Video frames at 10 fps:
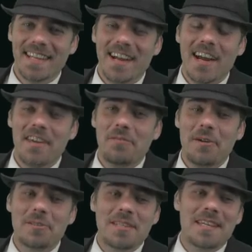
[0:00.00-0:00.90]
All right,
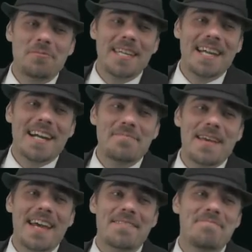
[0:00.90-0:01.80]
folks, and we are
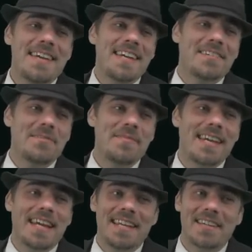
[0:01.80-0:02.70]
back. Man, oh
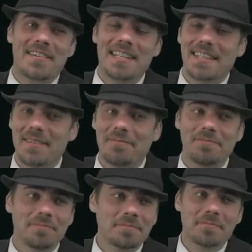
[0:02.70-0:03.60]
man, I had a great time.
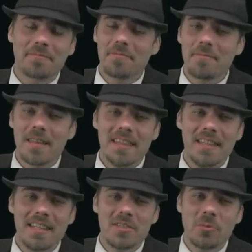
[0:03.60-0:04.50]

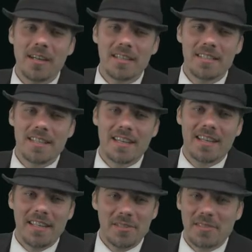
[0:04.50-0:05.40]
This was
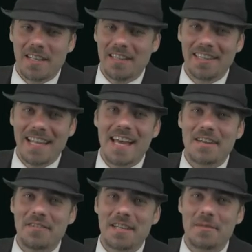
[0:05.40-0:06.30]
a lot
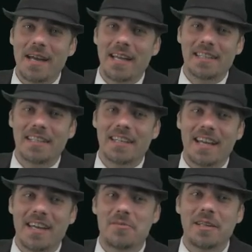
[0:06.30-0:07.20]
of fun to pilot.
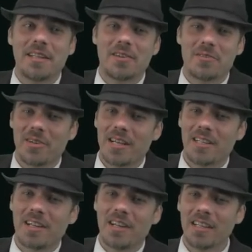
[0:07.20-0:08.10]
I really don't regret
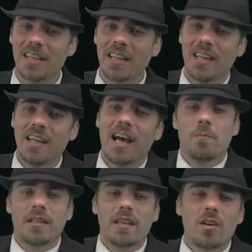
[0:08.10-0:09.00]
it at all.
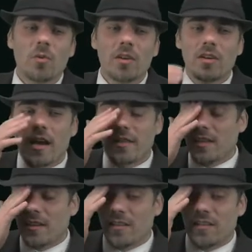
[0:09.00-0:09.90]
But there were, I think,